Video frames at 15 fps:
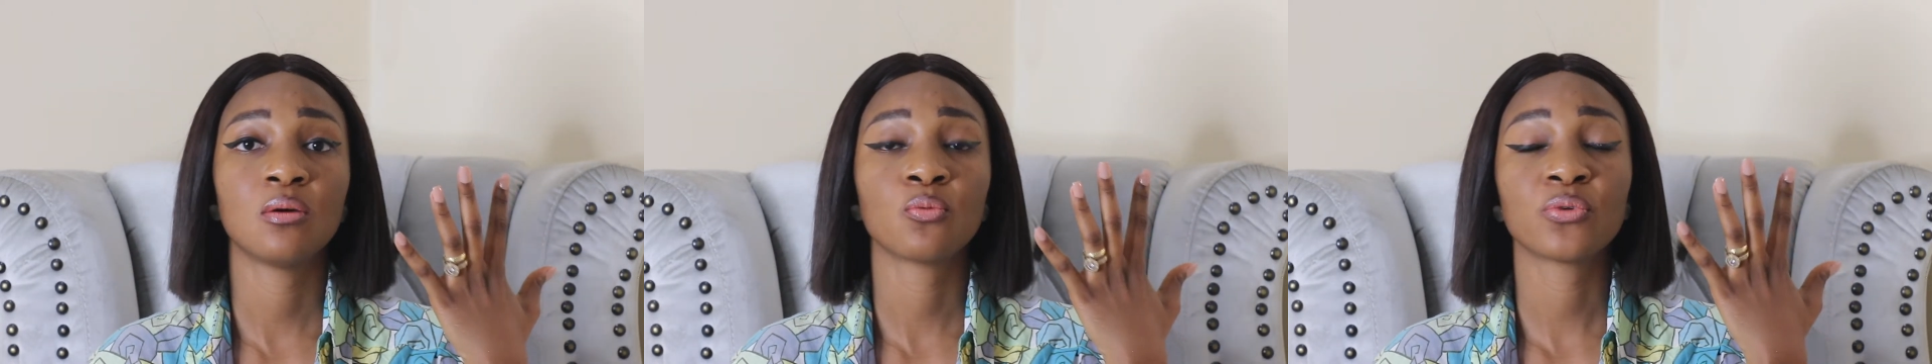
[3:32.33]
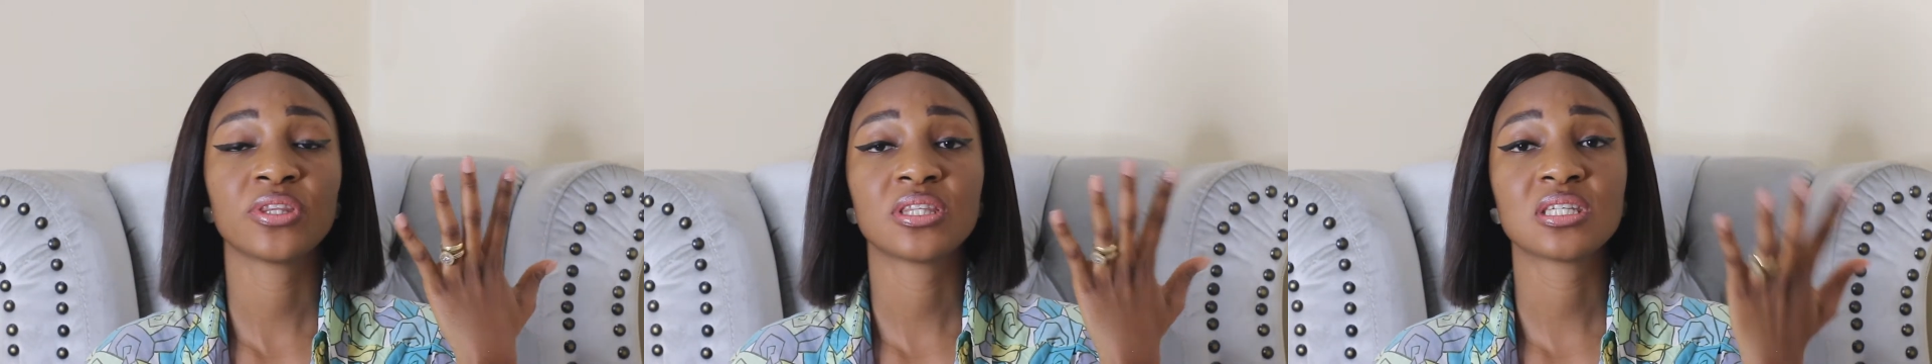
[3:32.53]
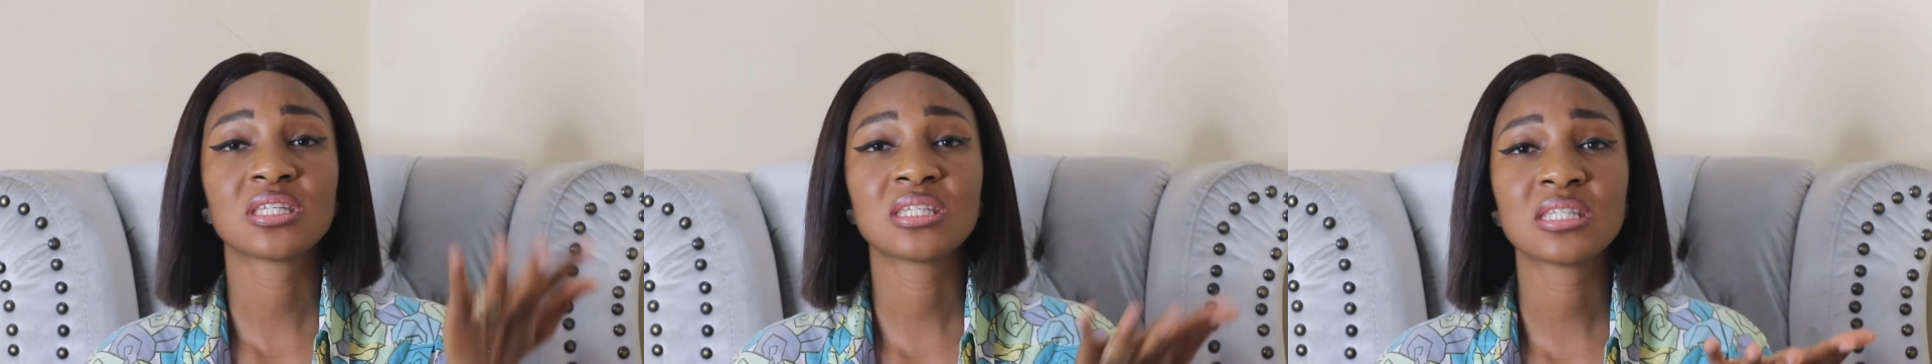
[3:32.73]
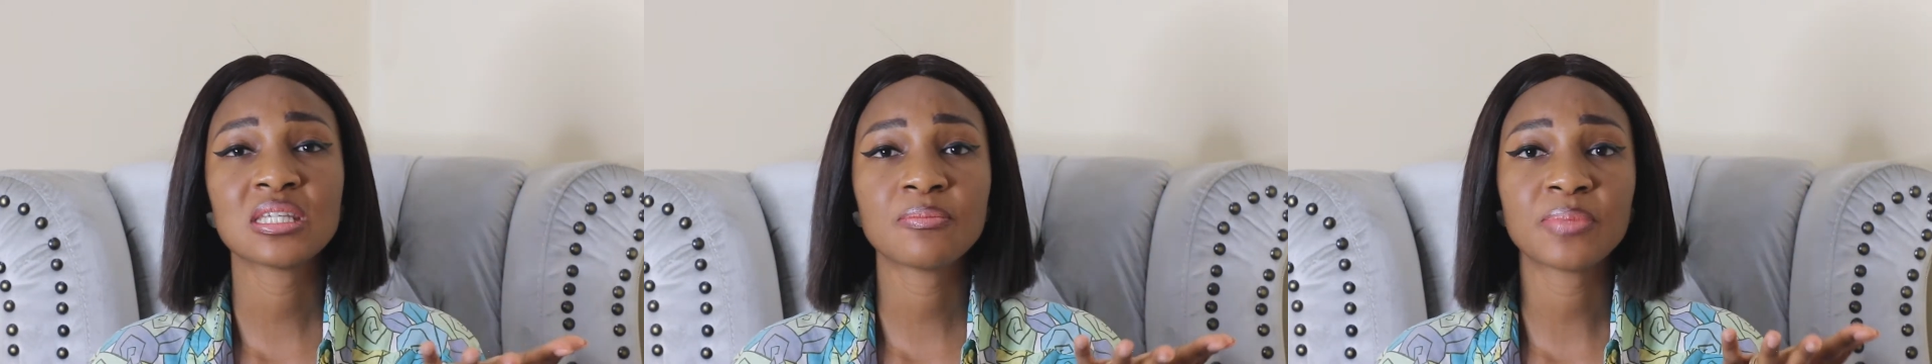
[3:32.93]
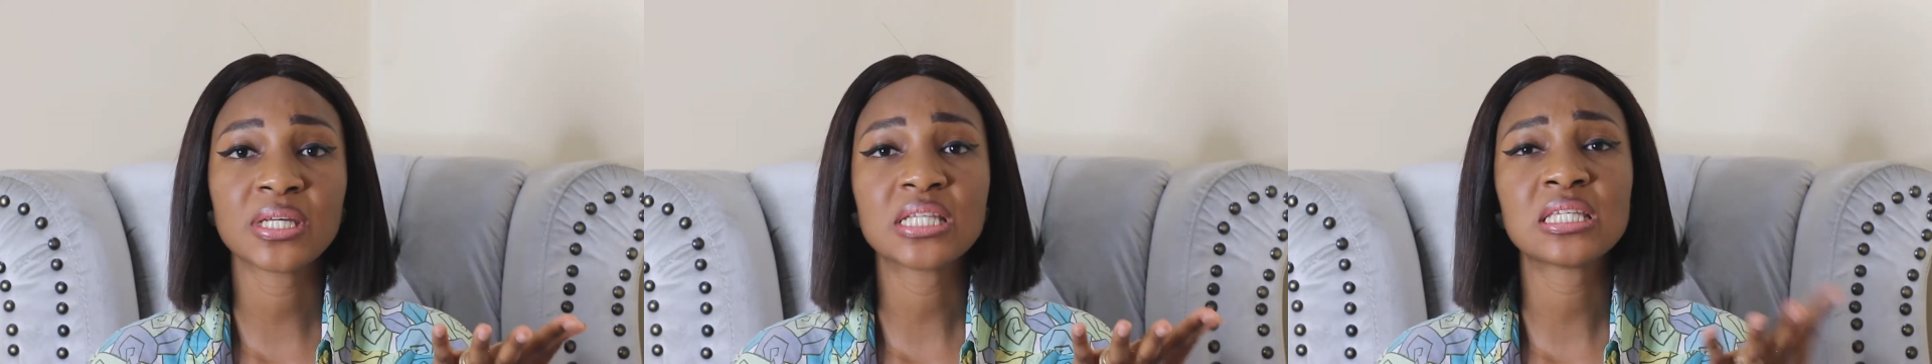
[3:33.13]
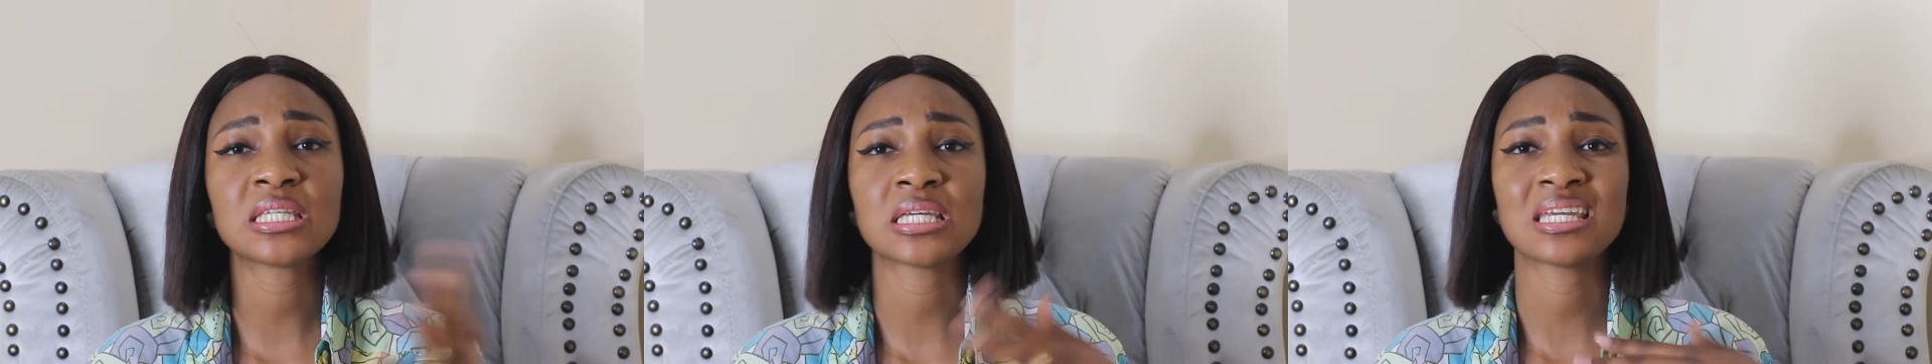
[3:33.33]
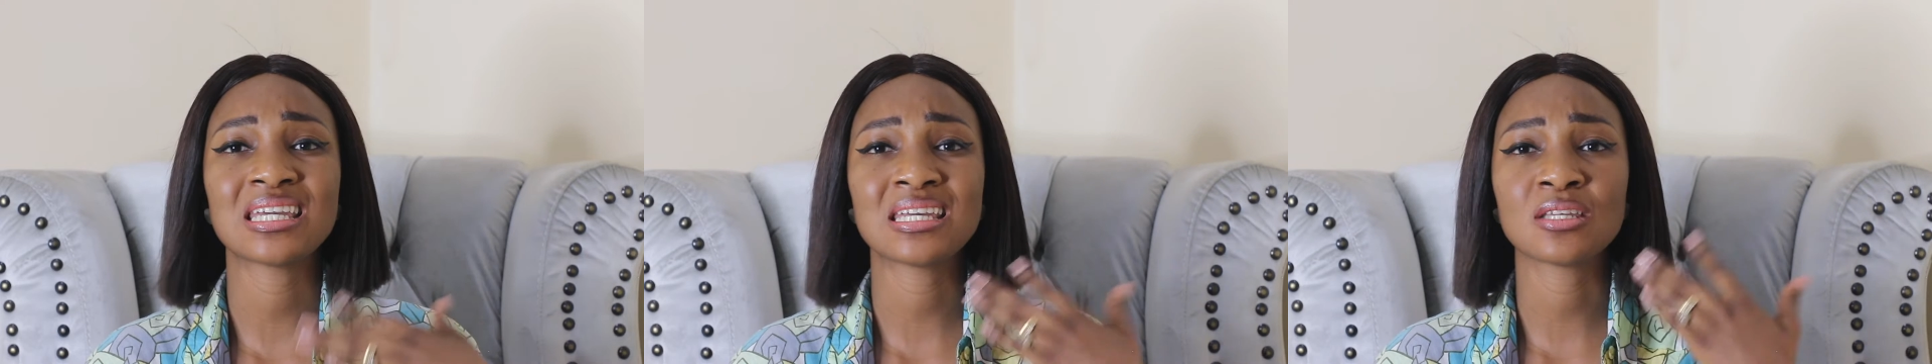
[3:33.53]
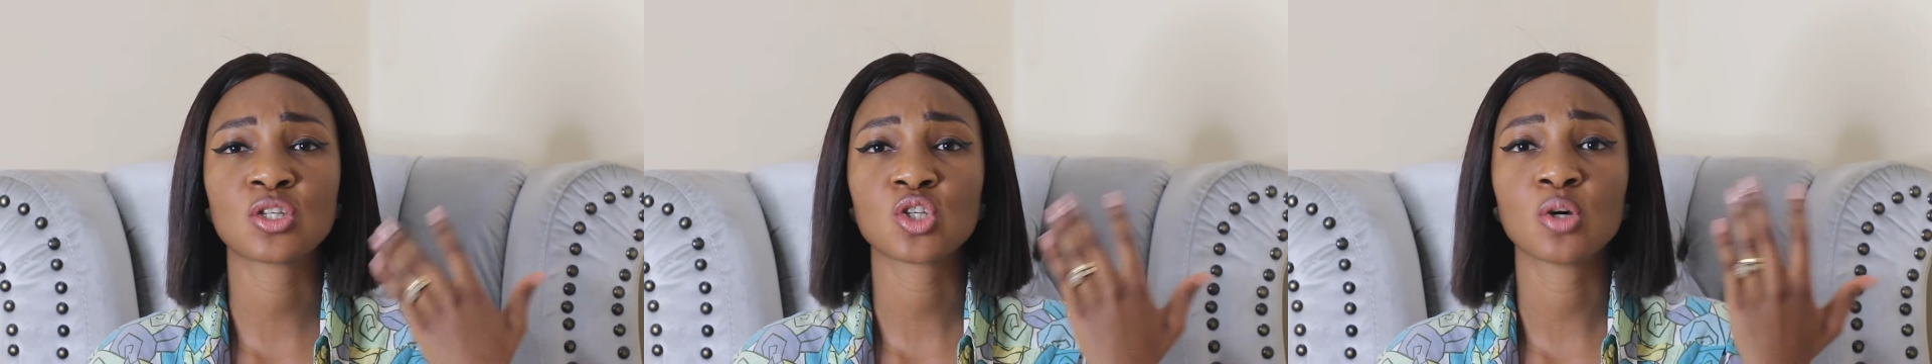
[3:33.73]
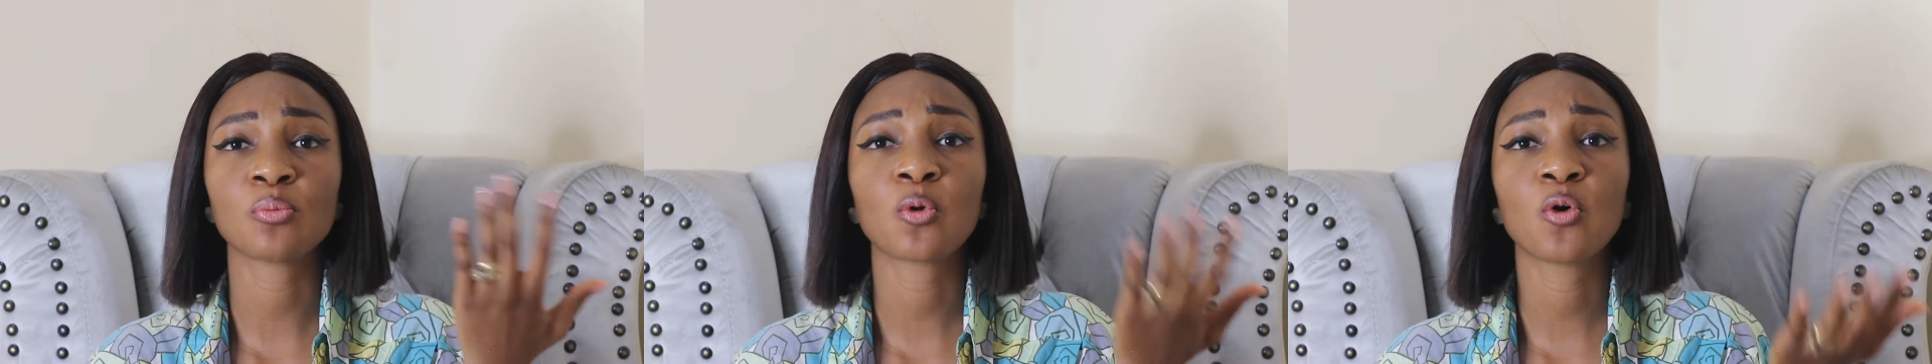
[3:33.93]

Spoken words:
with the CBT, in some